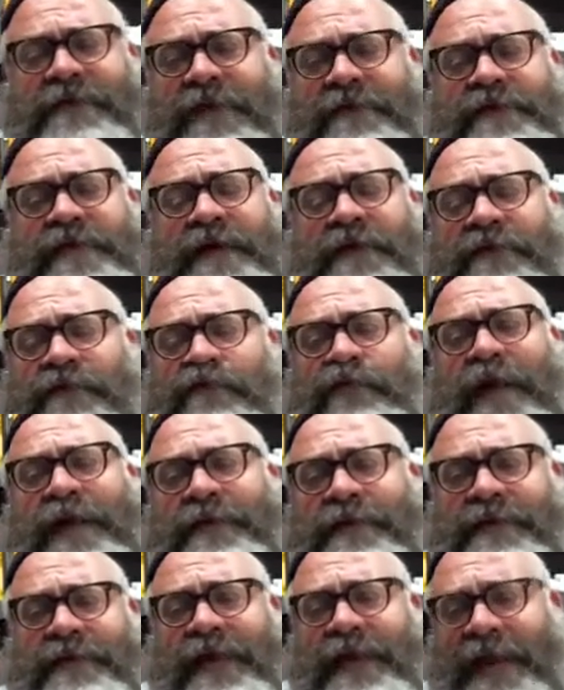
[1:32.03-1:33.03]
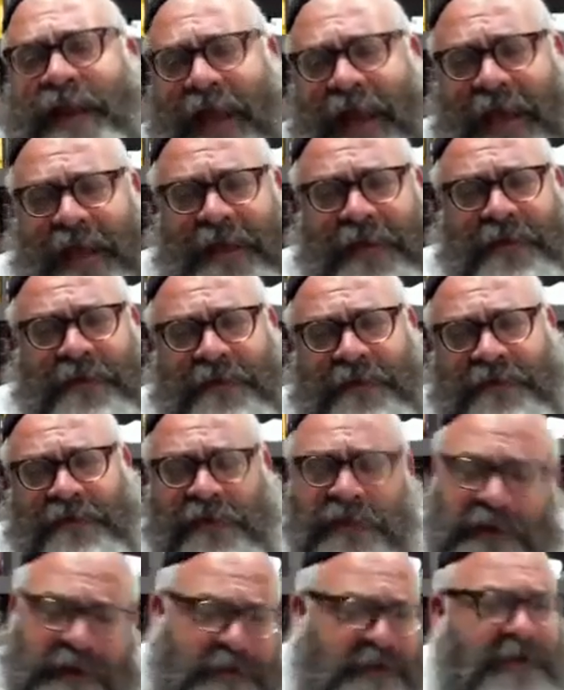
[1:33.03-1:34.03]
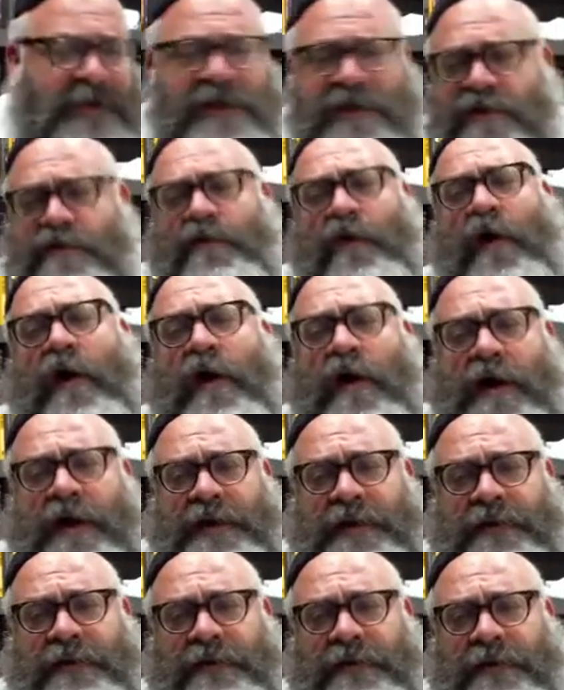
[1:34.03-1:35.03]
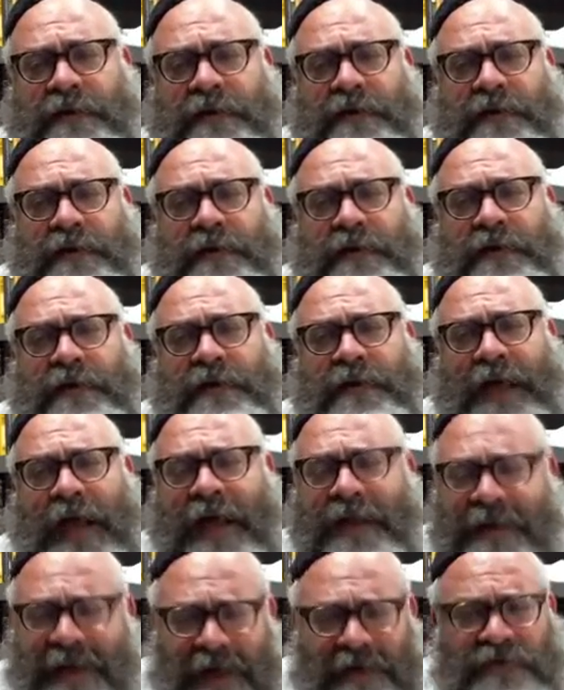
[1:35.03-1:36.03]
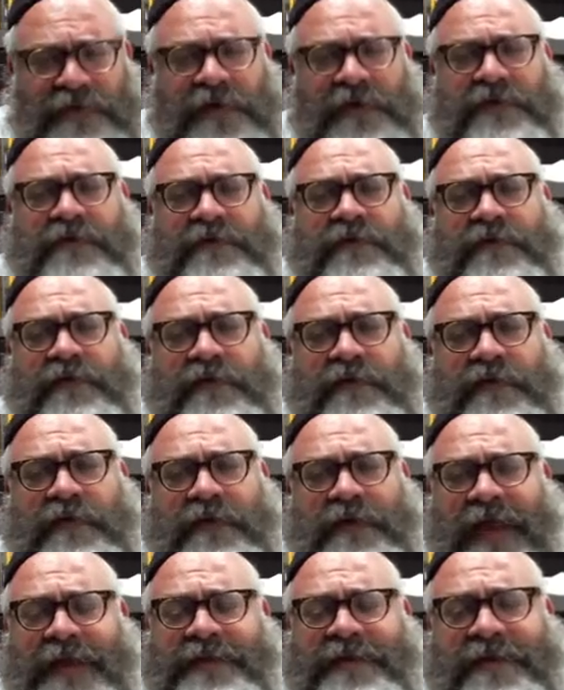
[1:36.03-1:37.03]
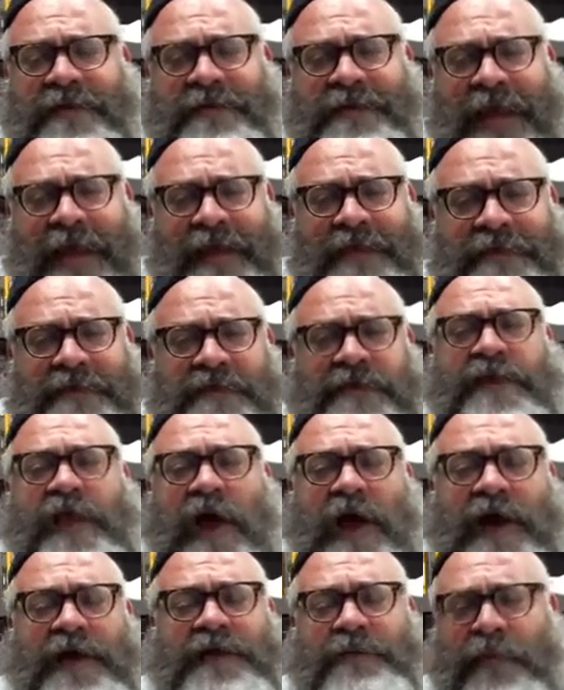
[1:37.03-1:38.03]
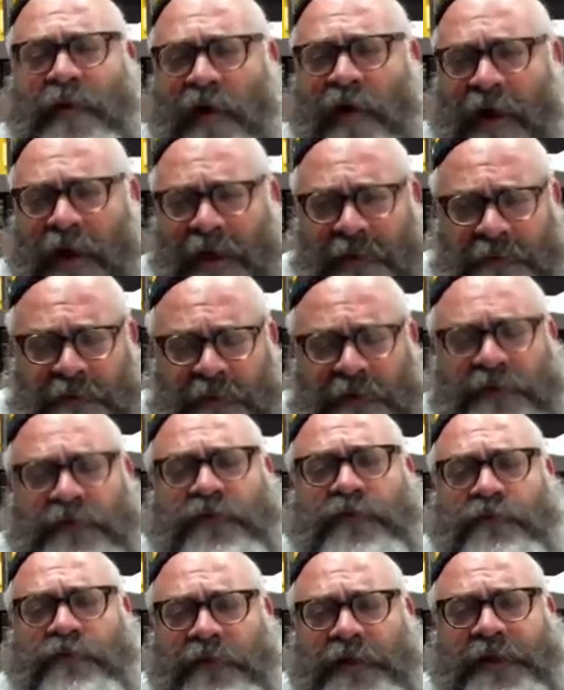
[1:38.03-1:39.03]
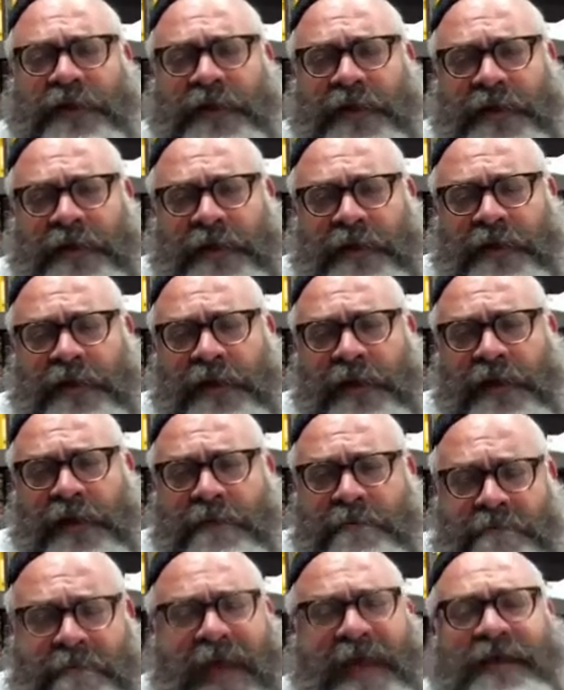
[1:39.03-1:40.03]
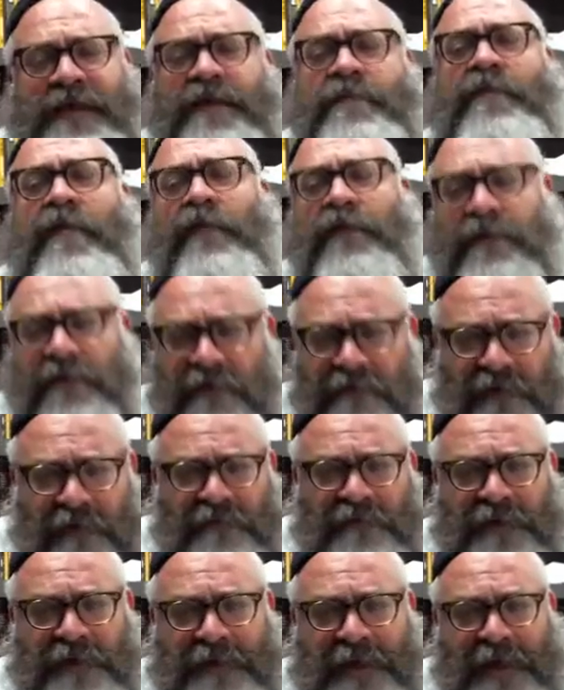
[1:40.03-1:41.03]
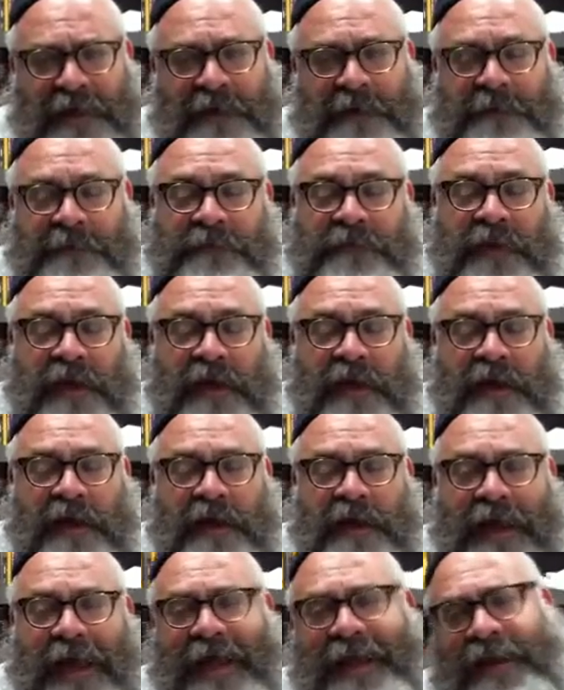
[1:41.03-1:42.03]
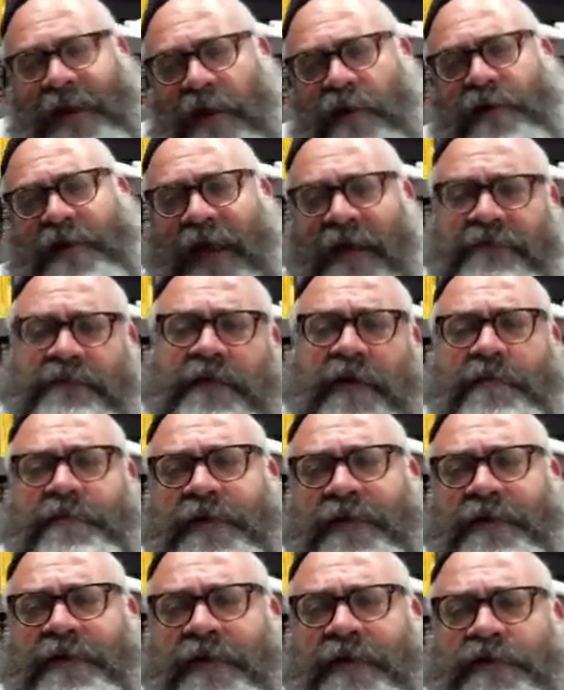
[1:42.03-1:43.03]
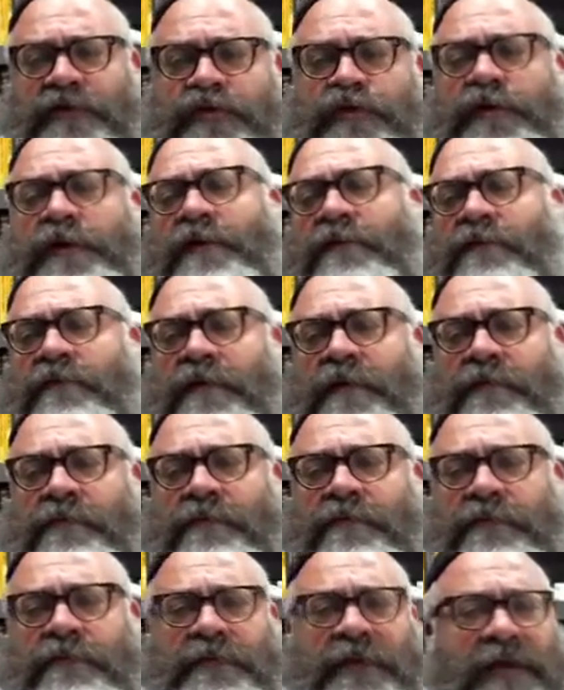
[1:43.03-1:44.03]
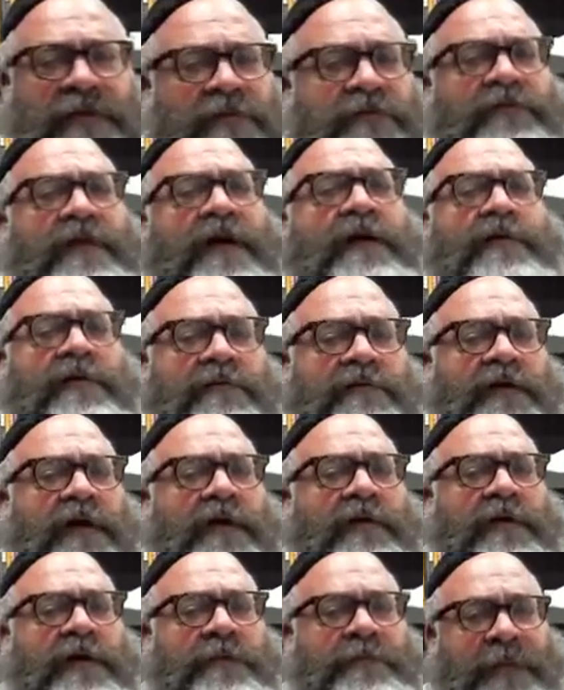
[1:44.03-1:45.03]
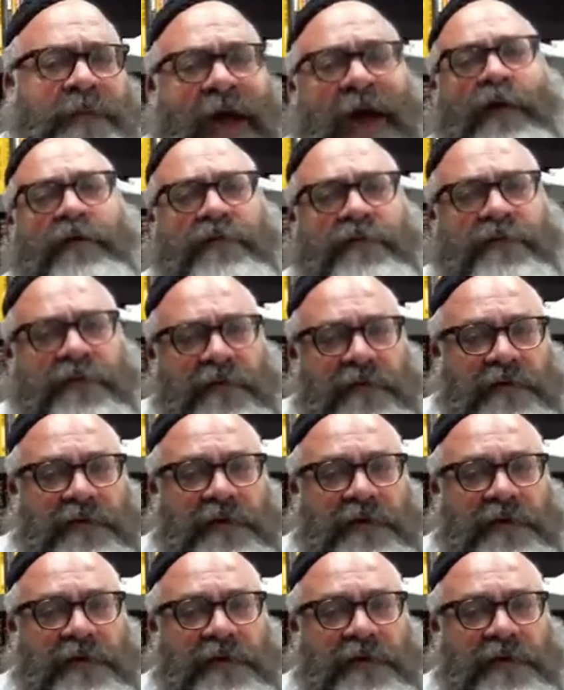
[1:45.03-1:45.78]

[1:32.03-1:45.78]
giving us strength today to continue on and not just let the days slide by, but to really make the most of every day? And here you have something in Judaism that's very, very powerful,